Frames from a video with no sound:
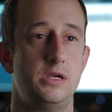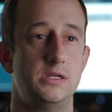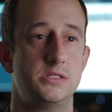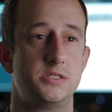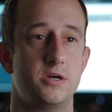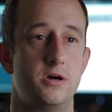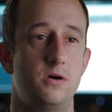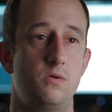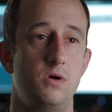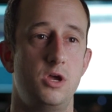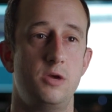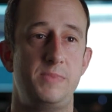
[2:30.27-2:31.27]
And
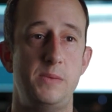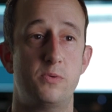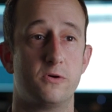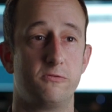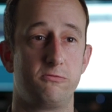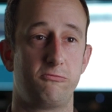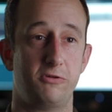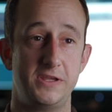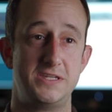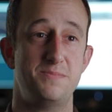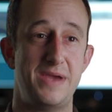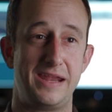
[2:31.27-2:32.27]
so people
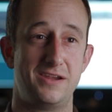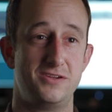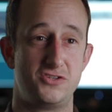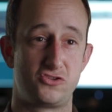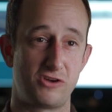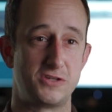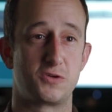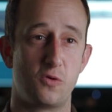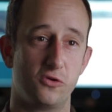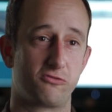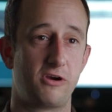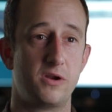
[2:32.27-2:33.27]
really demanded stretch
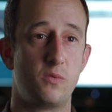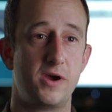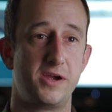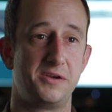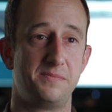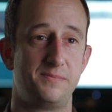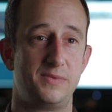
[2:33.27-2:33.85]
goals right away.